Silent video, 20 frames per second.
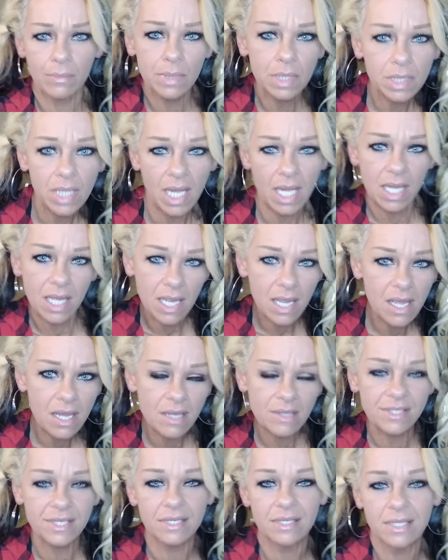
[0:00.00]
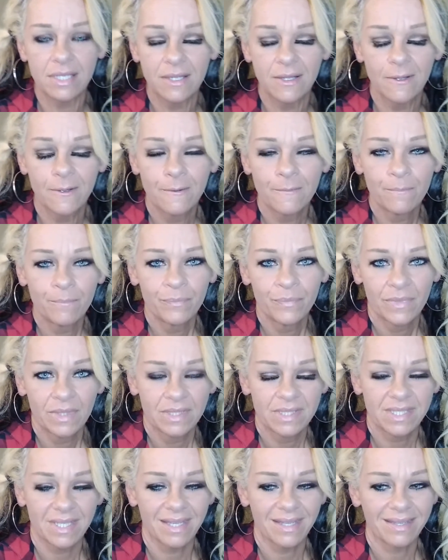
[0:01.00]
the house.
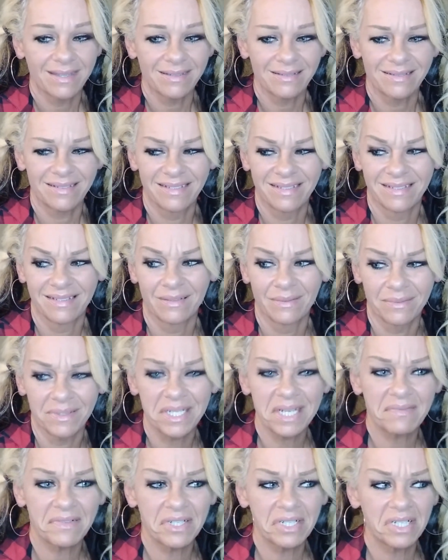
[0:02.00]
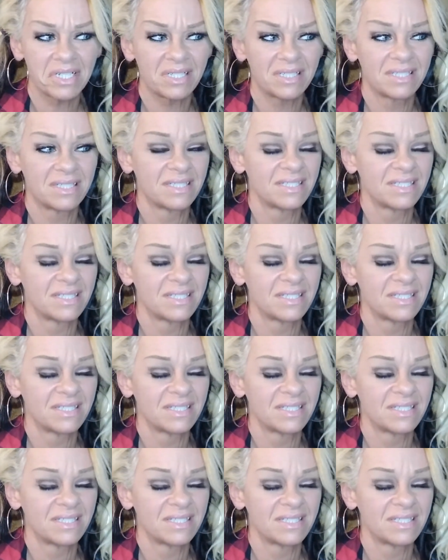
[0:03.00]
It's like, whatever.